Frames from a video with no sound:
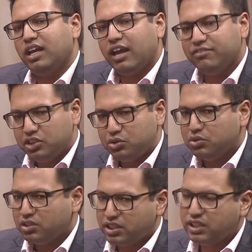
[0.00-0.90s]
Every 2
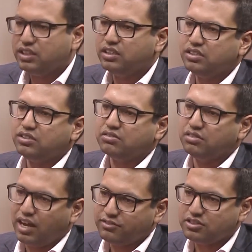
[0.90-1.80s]
or 3 years you
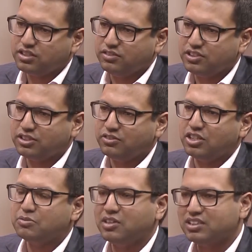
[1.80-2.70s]
have to service the
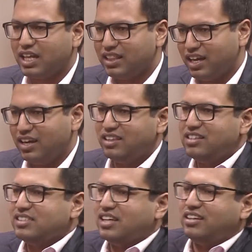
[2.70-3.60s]
watch, because at the end
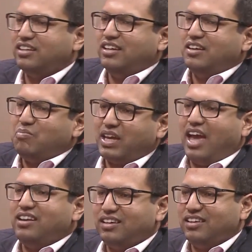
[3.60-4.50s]
these are
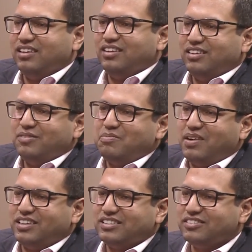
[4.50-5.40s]
mechanical parts.